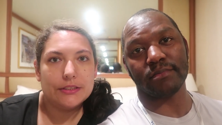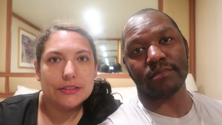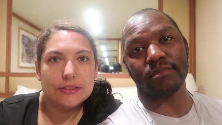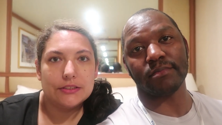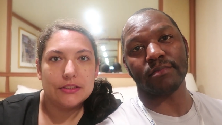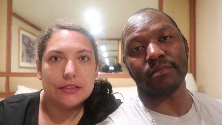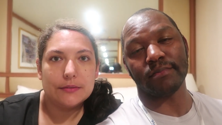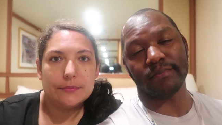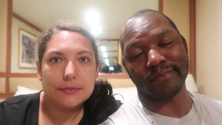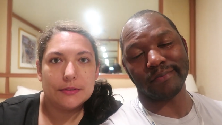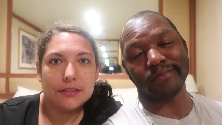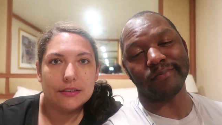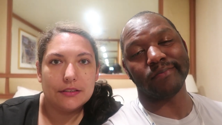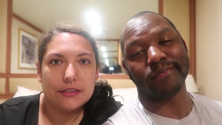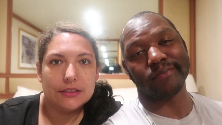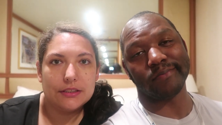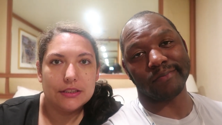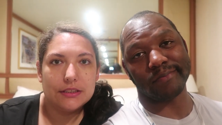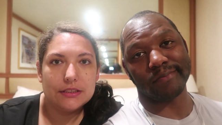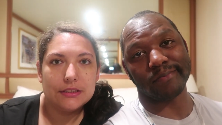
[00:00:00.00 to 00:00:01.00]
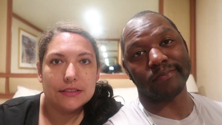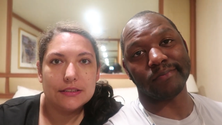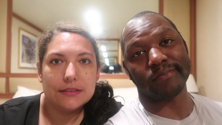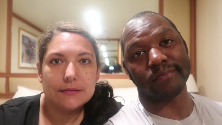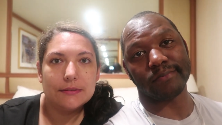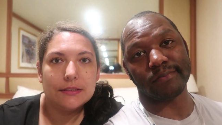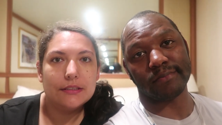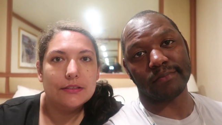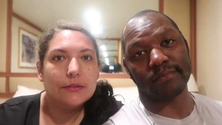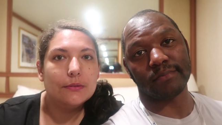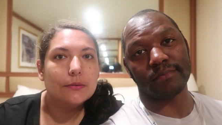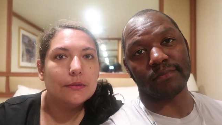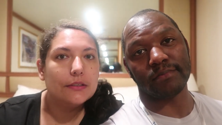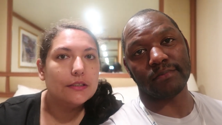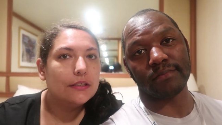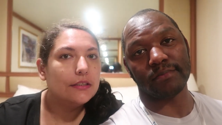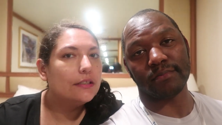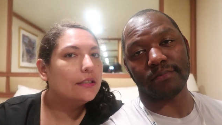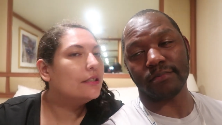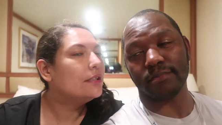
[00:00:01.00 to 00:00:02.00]
Speaker 1: on the ship. So I changed mm -hmm. into something
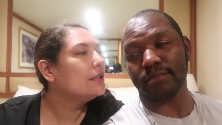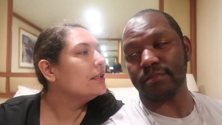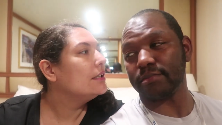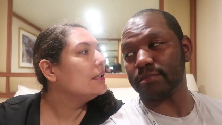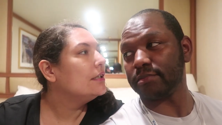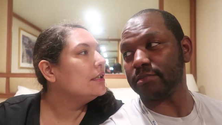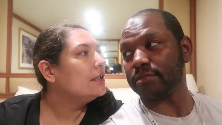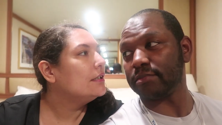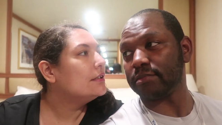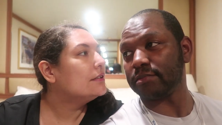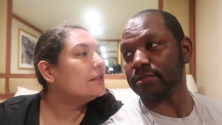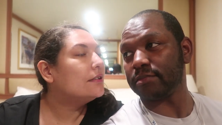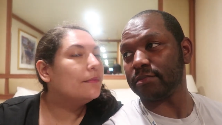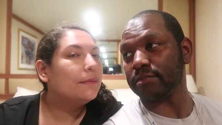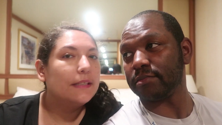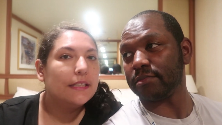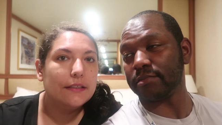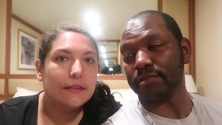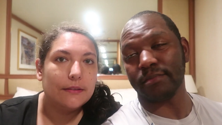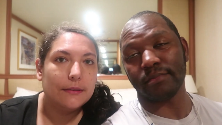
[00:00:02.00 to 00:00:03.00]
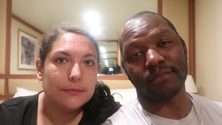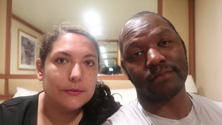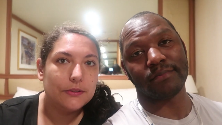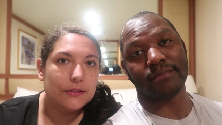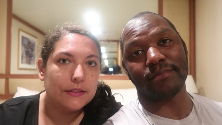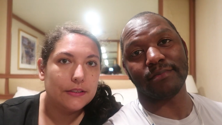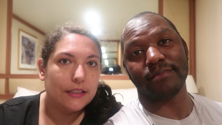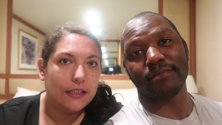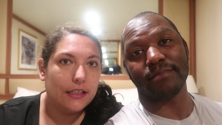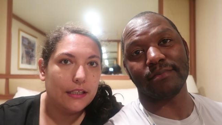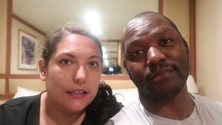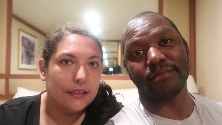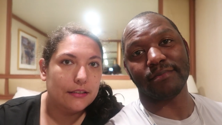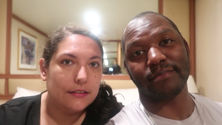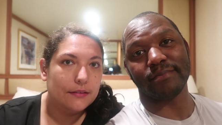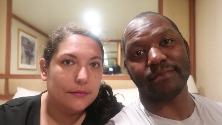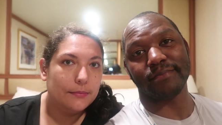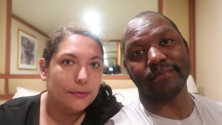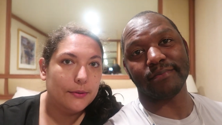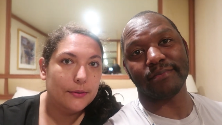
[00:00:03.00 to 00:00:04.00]
cooler so we can go up to the
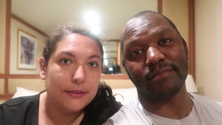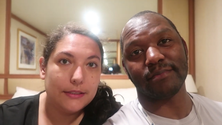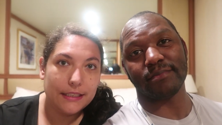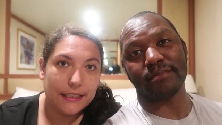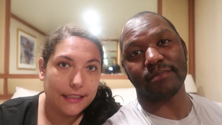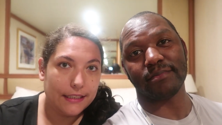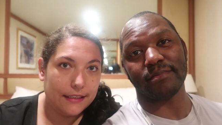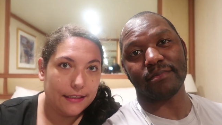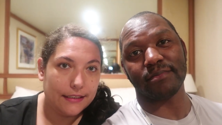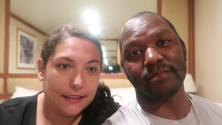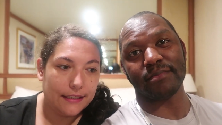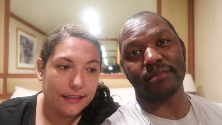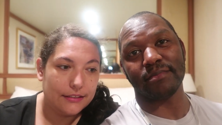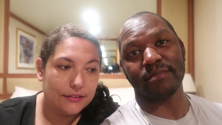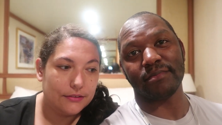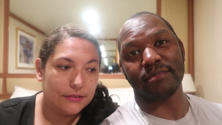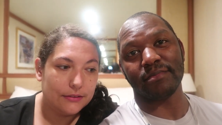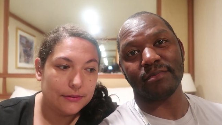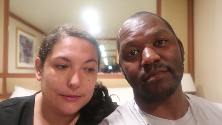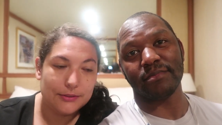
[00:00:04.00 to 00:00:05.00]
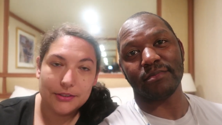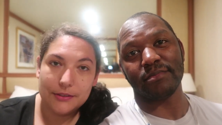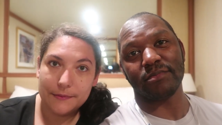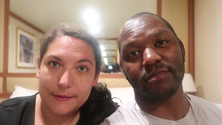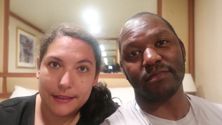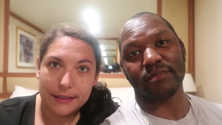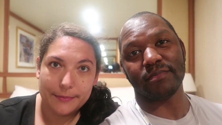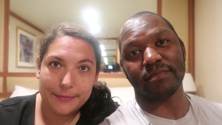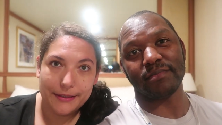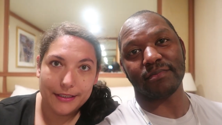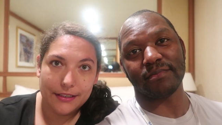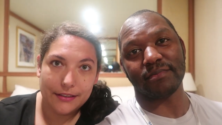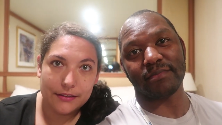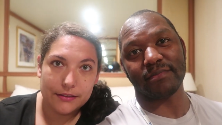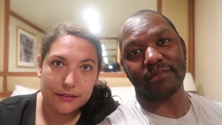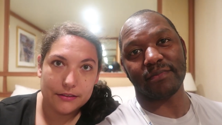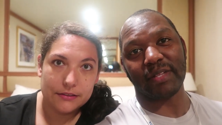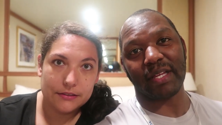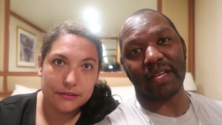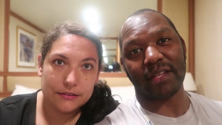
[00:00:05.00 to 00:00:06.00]
pool deck and do some trivia up
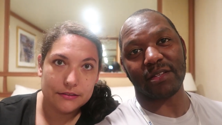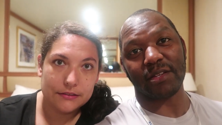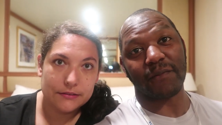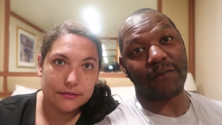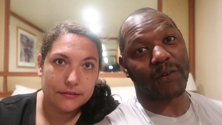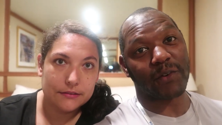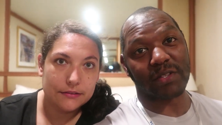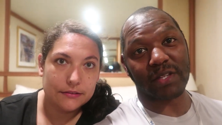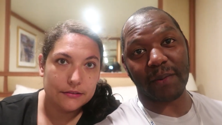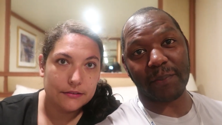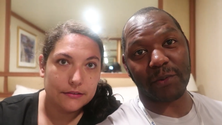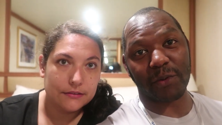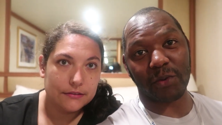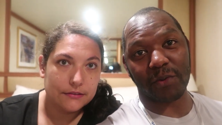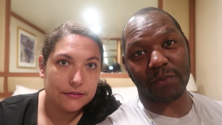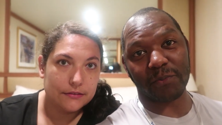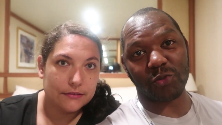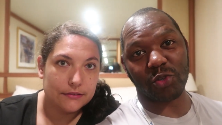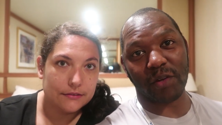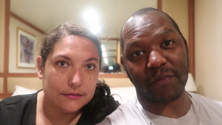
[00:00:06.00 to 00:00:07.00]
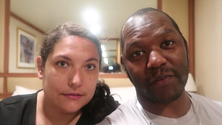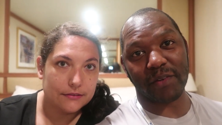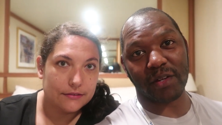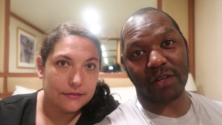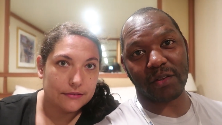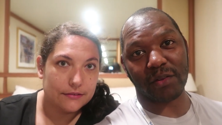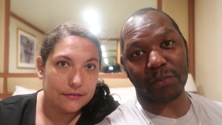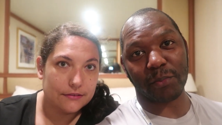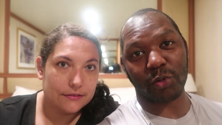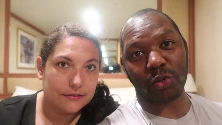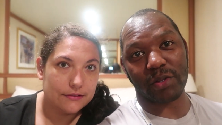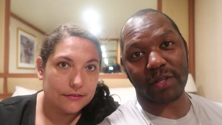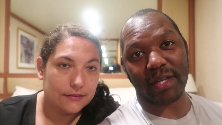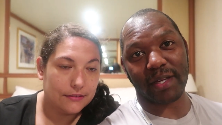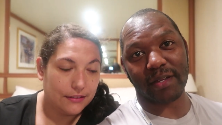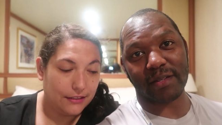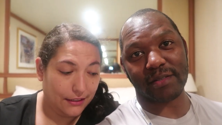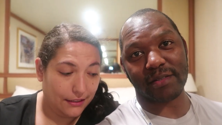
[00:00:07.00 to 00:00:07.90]
there.
Speaker 2: Yeah, it's our first time doing trivia on the pool deck.